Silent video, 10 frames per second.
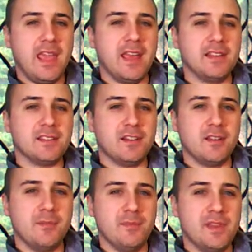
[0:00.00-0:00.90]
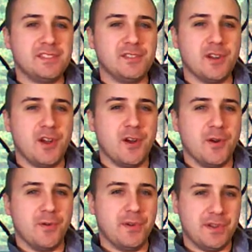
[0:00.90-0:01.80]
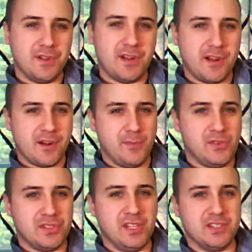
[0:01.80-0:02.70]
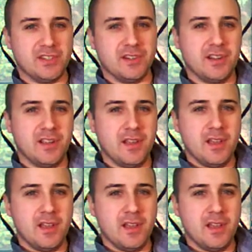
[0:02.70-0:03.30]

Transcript: And Mr. O, our music teacher,